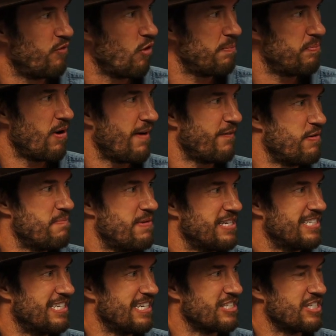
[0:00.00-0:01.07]
for-profit
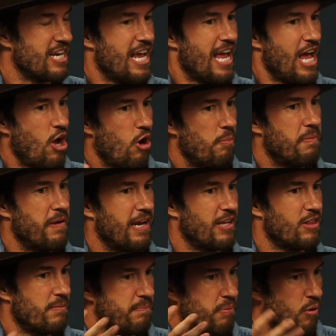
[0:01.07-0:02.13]
business
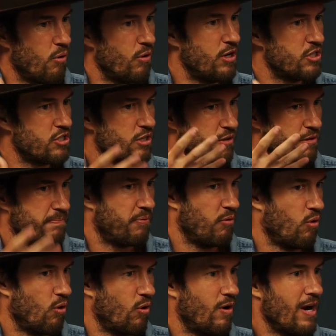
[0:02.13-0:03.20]
helping the poorest of the
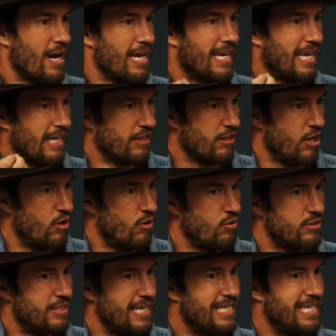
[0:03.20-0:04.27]
poor get
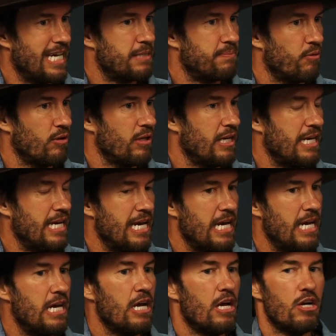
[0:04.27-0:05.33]
loans they desperately
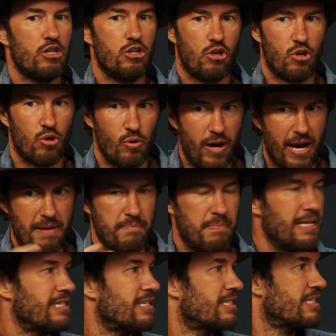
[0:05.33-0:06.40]
need to create
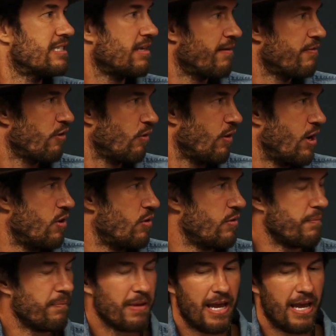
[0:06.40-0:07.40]
businesses of their own.